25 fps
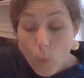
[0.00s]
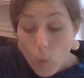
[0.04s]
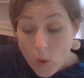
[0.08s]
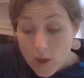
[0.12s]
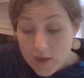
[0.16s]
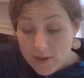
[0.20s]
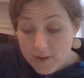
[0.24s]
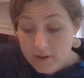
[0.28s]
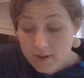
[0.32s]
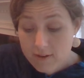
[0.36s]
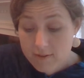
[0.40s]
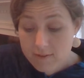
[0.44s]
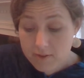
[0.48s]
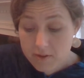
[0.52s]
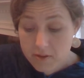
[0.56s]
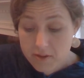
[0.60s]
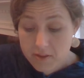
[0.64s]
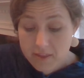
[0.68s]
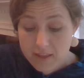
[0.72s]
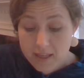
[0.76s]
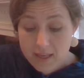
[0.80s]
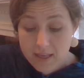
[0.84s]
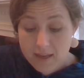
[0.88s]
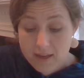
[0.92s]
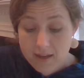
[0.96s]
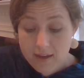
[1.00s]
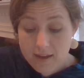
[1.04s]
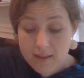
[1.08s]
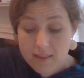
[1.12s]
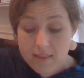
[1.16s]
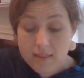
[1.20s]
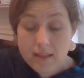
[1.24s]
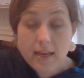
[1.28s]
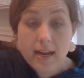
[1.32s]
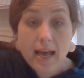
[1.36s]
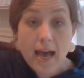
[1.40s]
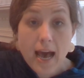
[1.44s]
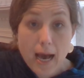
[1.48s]
wonderful thing
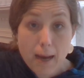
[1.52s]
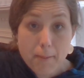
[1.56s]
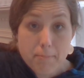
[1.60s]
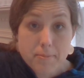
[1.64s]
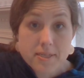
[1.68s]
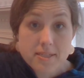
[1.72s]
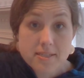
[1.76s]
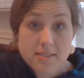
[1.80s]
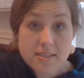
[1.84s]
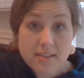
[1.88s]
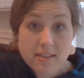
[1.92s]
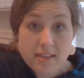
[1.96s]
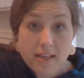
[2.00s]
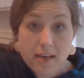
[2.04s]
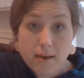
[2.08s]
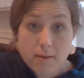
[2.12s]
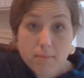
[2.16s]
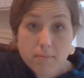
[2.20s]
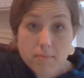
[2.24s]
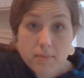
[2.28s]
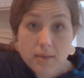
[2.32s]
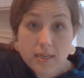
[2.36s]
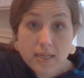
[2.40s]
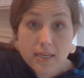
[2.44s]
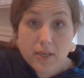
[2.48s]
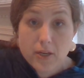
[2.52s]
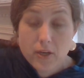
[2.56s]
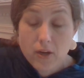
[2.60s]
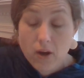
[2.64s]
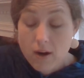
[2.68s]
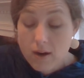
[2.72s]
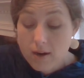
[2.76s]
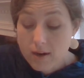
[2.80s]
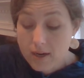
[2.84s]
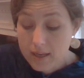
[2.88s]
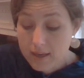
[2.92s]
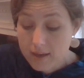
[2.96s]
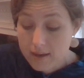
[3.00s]
that happened to them in
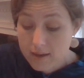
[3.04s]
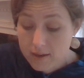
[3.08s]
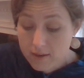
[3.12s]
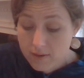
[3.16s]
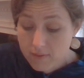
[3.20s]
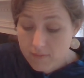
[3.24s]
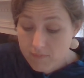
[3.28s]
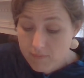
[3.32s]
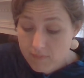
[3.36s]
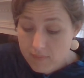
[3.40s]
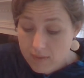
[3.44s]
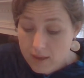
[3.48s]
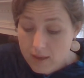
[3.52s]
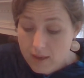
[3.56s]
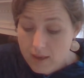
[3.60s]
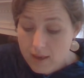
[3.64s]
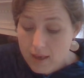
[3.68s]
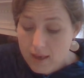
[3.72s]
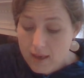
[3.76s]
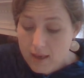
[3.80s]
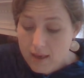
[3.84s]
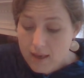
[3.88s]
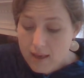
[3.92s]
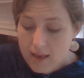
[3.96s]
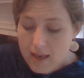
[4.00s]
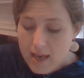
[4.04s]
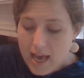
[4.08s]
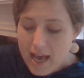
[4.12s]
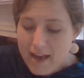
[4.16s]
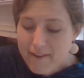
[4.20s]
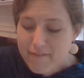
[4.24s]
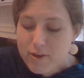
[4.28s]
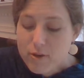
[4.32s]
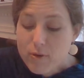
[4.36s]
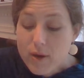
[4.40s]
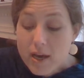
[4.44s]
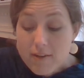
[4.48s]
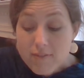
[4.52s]
Narnia.
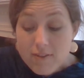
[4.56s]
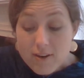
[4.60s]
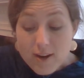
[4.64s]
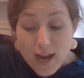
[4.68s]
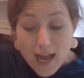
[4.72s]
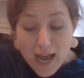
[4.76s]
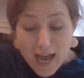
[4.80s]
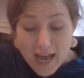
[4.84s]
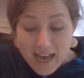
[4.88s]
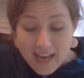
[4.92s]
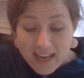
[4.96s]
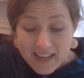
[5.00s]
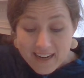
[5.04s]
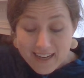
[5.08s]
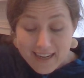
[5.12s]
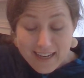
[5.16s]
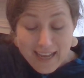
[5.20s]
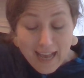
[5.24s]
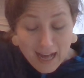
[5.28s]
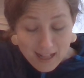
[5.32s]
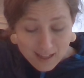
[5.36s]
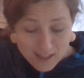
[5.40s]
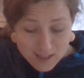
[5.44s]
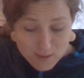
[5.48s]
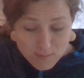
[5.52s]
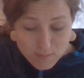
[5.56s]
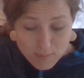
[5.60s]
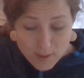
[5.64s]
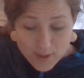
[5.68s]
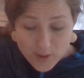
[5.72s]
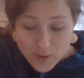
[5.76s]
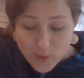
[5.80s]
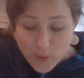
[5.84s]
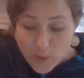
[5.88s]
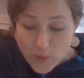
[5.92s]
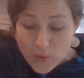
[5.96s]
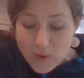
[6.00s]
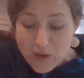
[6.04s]
Have you ever had a gallop on
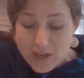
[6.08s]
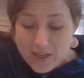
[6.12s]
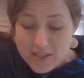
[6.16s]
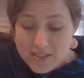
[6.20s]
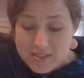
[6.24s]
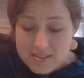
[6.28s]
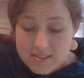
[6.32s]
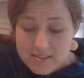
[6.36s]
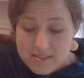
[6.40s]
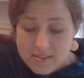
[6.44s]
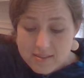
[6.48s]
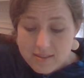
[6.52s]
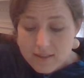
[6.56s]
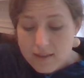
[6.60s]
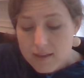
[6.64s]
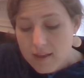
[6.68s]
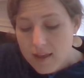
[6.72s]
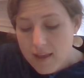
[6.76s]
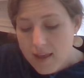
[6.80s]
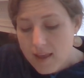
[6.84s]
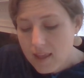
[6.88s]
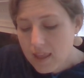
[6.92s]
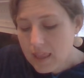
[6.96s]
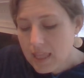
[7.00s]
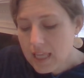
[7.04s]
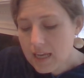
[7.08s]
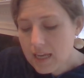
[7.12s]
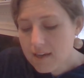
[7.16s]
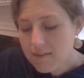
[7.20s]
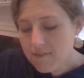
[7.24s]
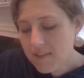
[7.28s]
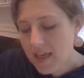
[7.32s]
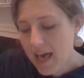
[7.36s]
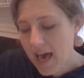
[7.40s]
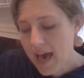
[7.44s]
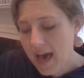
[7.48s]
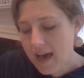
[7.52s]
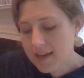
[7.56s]
a horse? Think
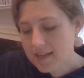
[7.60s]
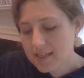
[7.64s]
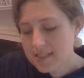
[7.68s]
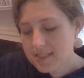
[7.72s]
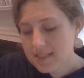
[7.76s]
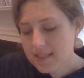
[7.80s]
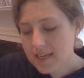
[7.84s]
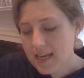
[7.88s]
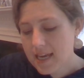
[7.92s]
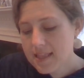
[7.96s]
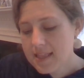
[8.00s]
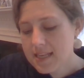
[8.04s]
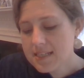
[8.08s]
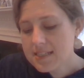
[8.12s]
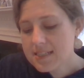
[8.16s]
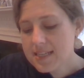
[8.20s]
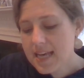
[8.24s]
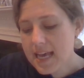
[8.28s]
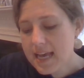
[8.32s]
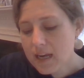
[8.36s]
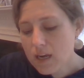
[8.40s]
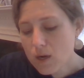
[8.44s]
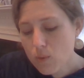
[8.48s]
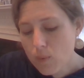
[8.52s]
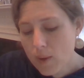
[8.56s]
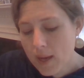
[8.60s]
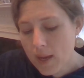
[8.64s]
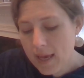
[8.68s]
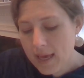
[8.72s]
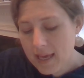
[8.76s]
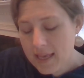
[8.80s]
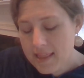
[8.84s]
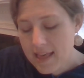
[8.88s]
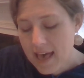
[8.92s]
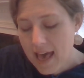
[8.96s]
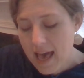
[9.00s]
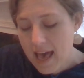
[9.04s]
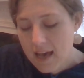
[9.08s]
of that, and then take
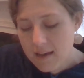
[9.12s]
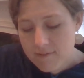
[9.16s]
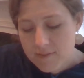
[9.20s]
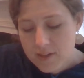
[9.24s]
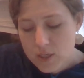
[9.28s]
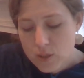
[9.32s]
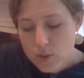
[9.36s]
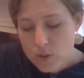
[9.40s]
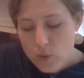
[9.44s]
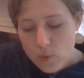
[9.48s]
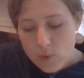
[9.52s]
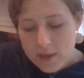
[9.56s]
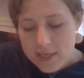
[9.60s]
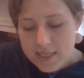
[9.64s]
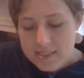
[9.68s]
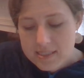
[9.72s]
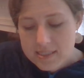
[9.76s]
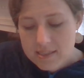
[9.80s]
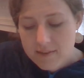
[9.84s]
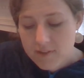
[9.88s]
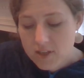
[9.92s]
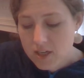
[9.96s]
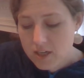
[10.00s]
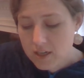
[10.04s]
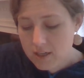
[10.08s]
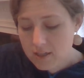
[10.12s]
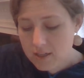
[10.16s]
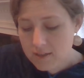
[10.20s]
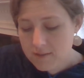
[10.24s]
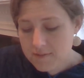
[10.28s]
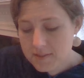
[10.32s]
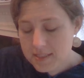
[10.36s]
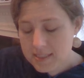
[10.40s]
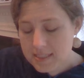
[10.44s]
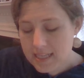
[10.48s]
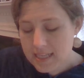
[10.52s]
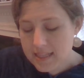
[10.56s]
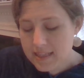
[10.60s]
away the heavy noise of the
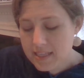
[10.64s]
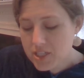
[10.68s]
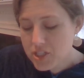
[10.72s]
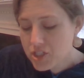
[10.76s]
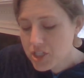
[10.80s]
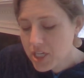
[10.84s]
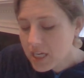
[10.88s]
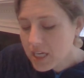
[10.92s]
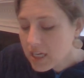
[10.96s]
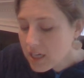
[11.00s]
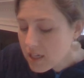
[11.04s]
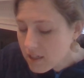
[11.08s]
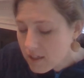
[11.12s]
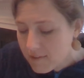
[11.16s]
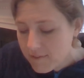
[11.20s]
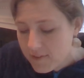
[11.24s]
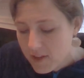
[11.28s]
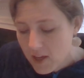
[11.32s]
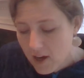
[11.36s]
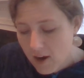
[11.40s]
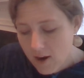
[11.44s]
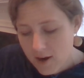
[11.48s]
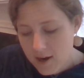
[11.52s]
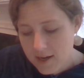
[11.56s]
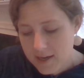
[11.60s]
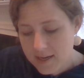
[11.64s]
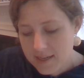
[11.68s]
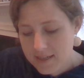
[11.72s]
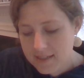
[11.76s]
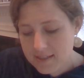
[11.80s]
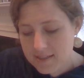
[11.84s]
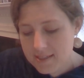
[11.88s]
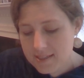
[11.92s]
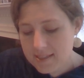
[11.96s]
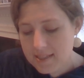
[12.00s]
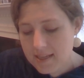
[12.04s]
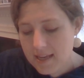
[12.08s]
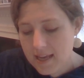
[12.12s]
hoofs and the jingle of the
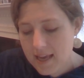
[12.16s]
harness,